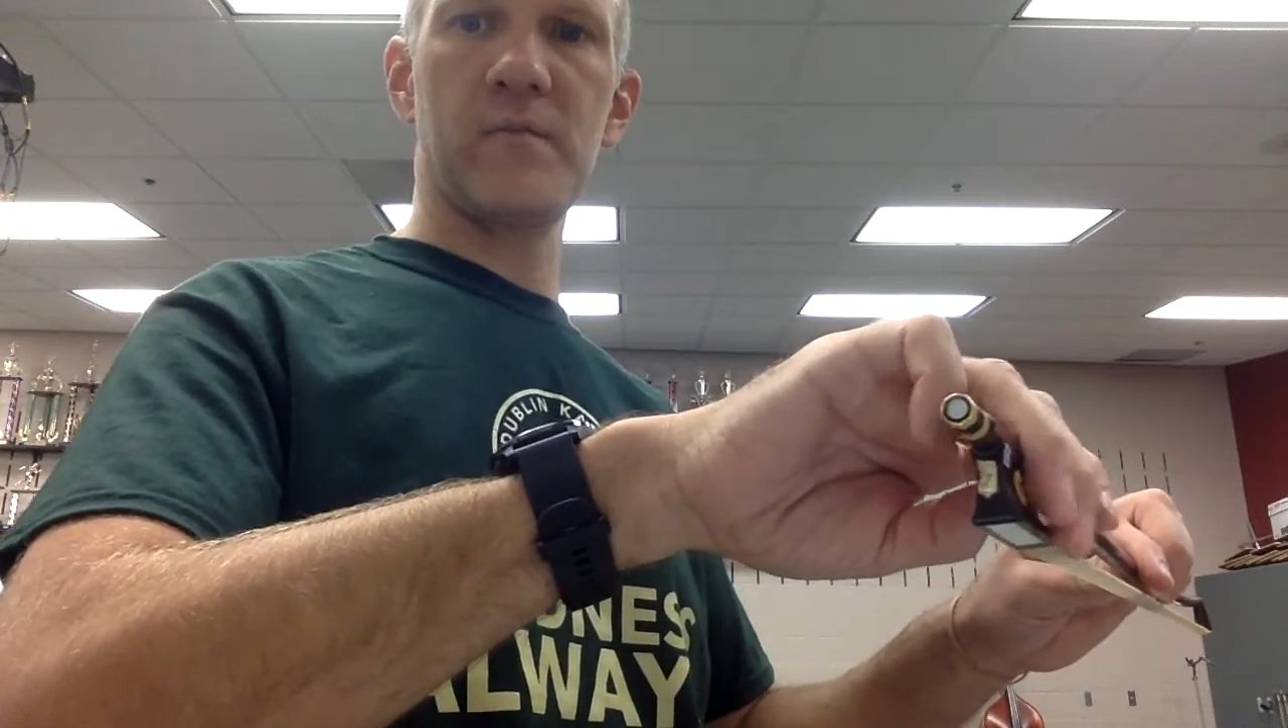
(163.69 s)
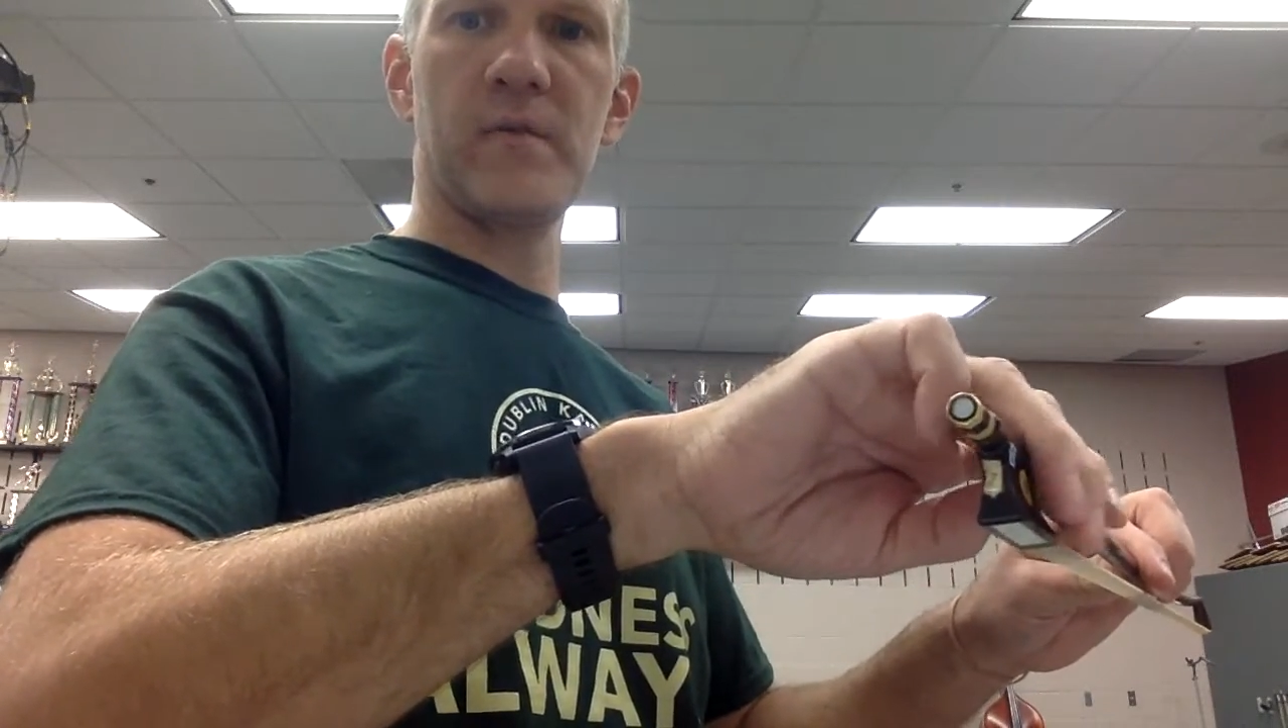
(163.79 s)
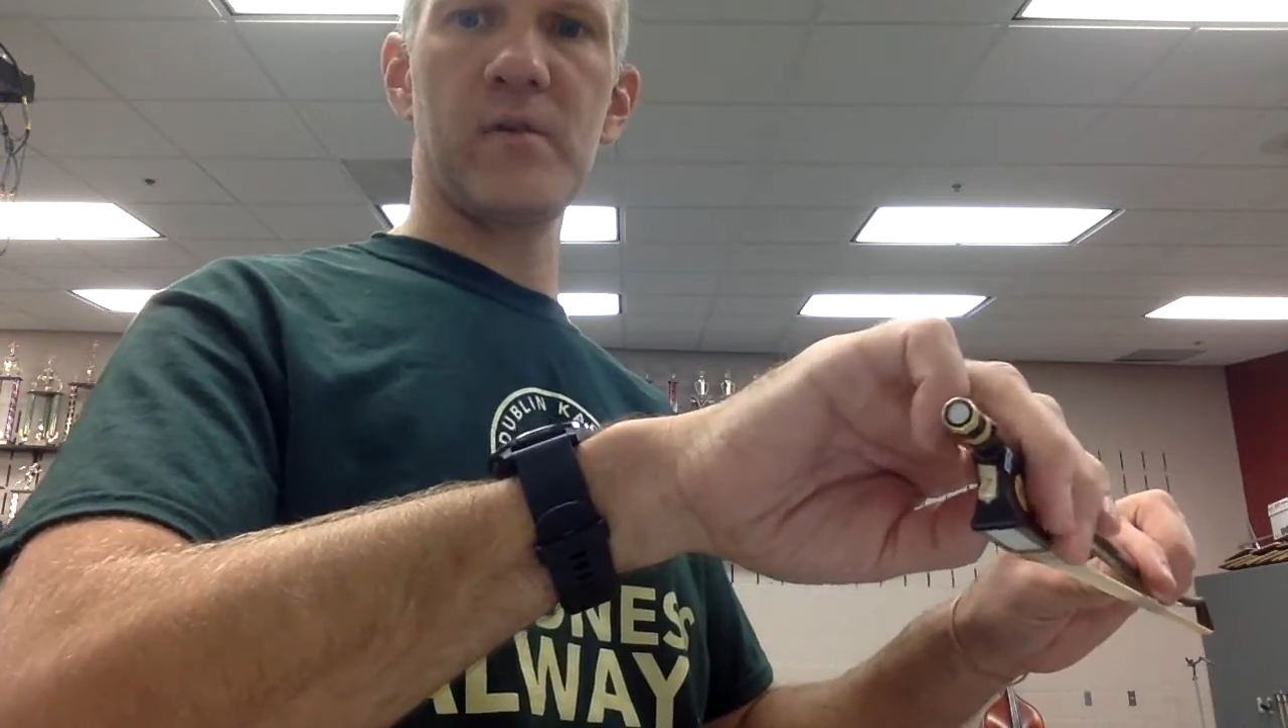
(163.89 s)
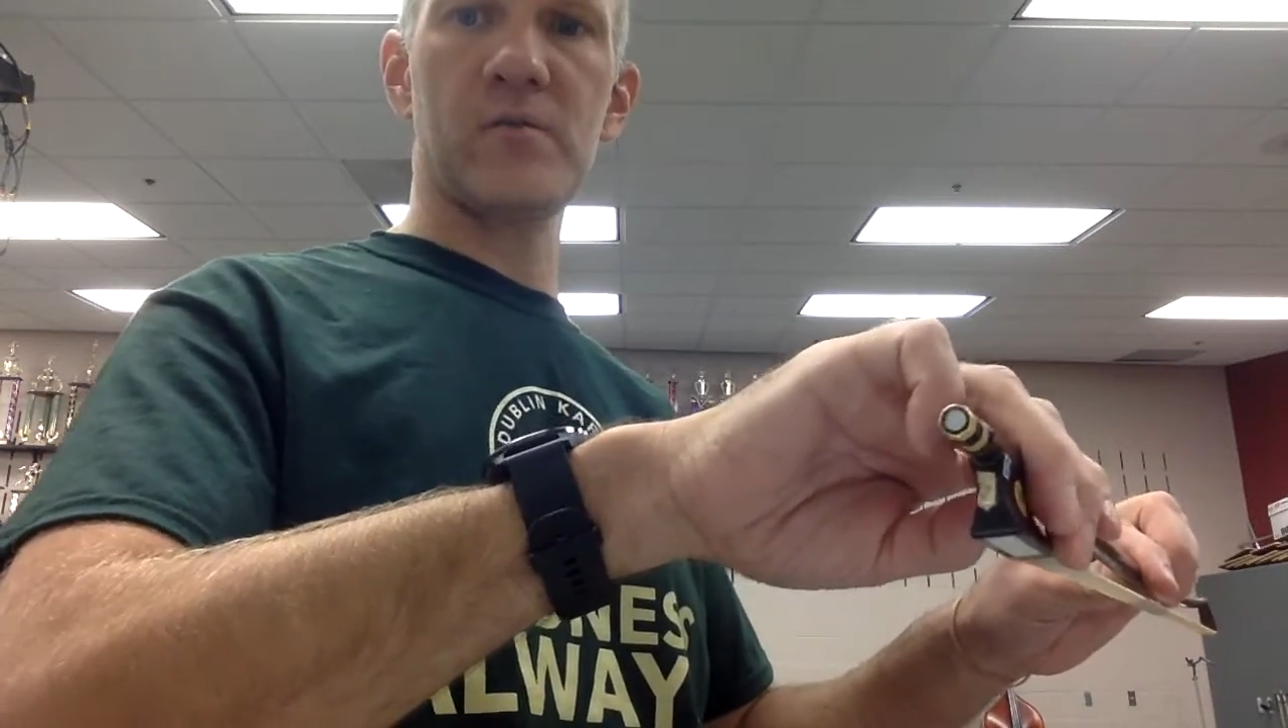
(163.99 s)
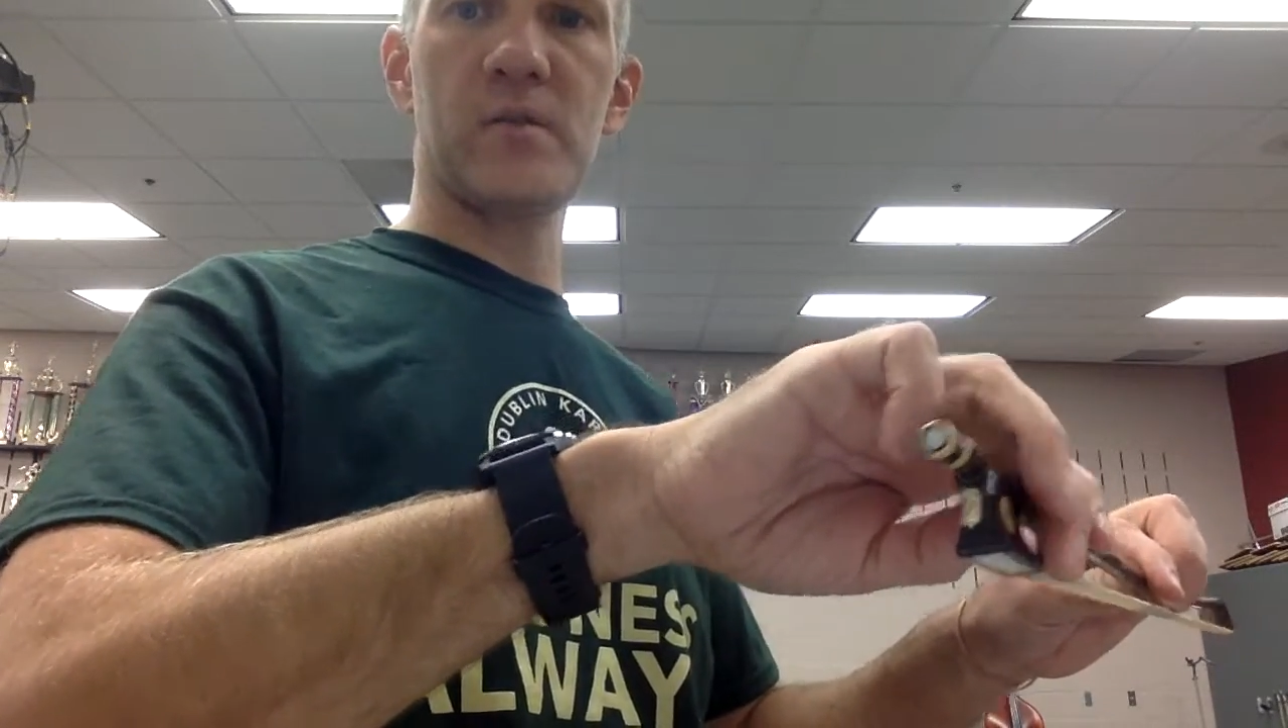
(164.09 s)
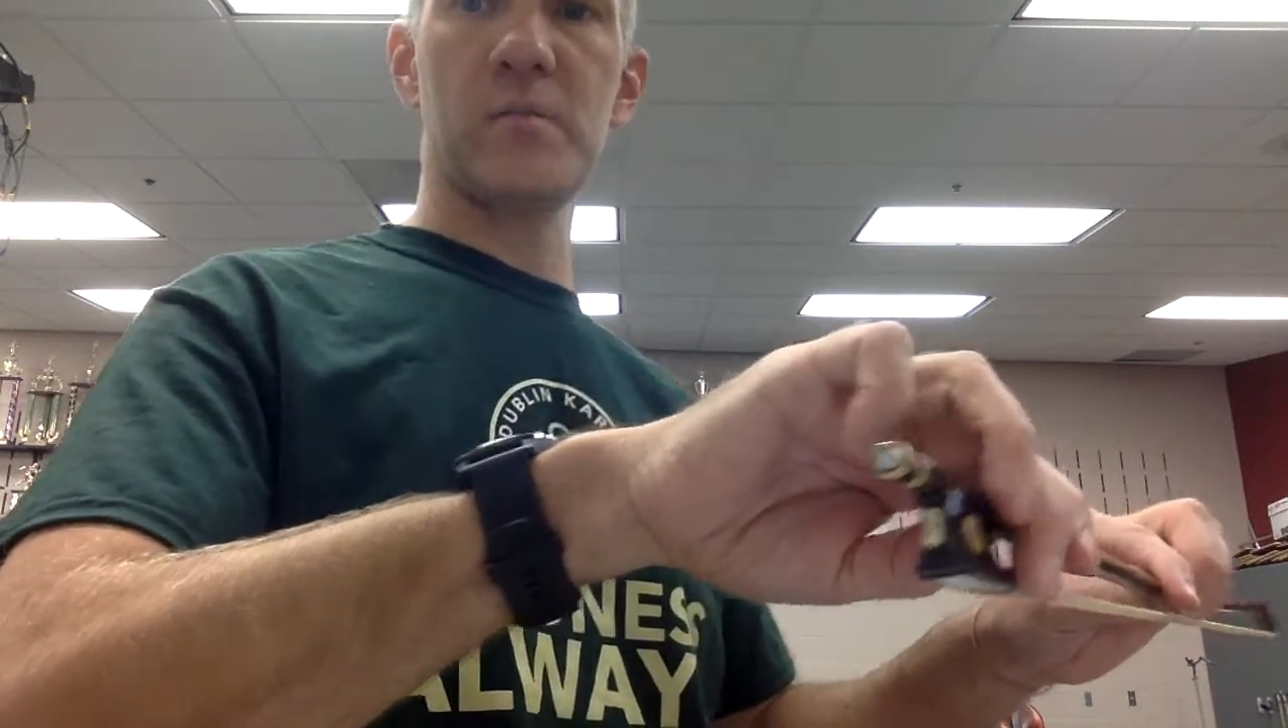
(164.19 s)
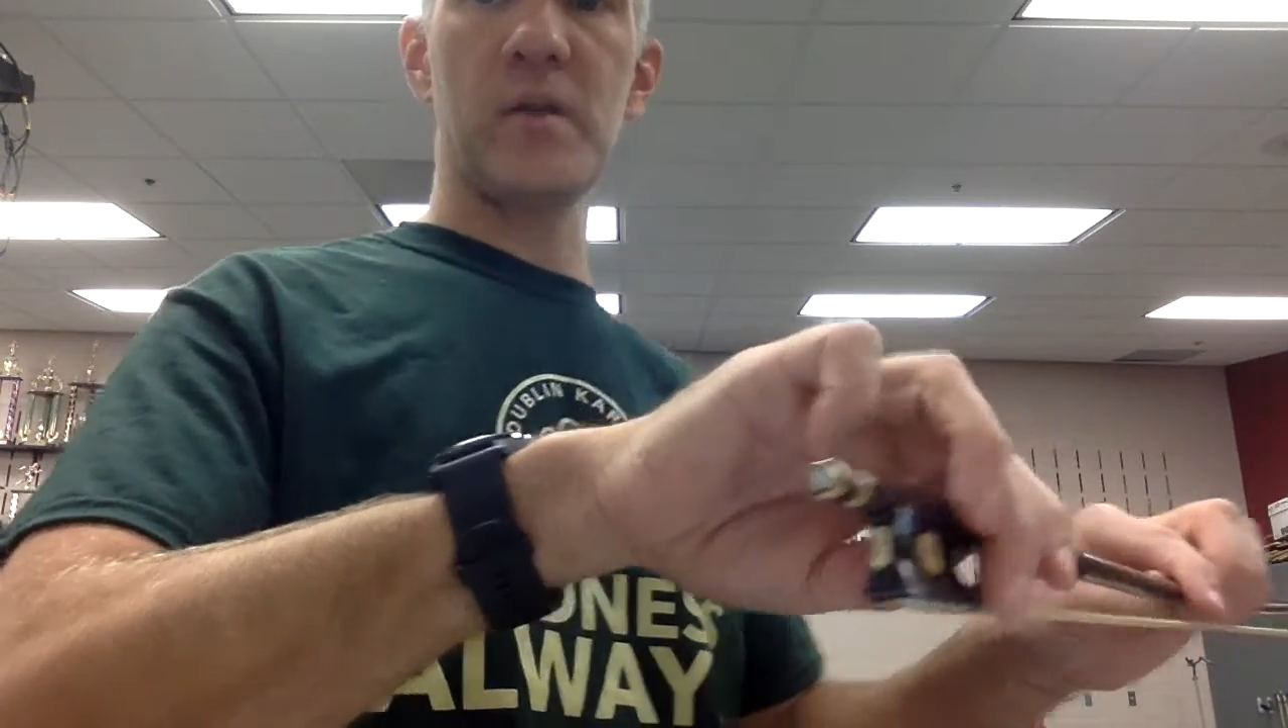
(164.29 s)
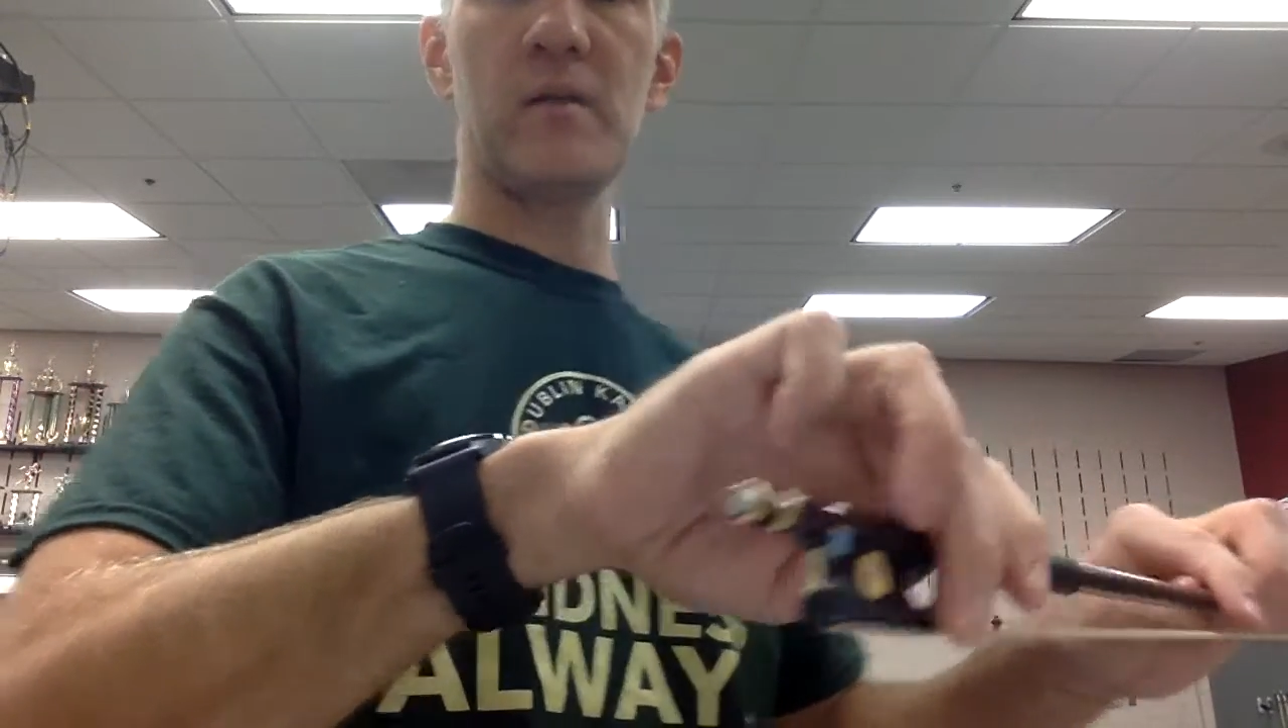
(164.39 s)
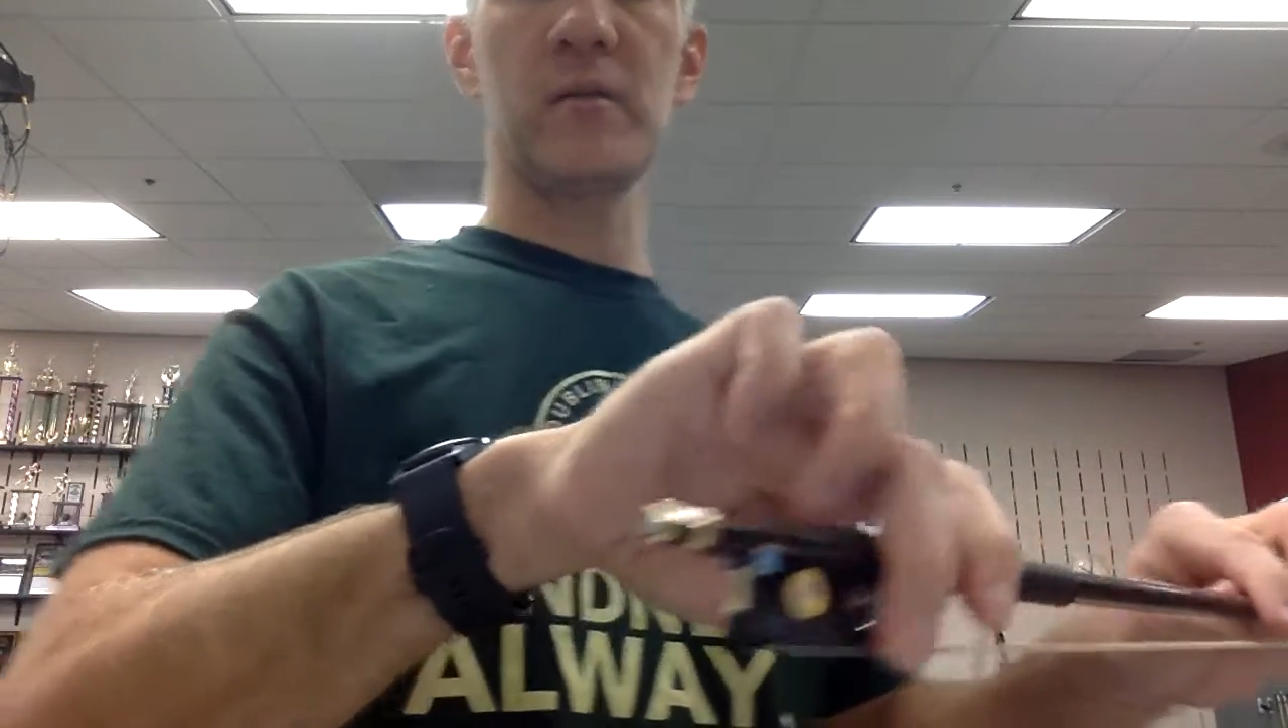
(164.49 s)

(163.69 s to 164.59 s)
fingers to be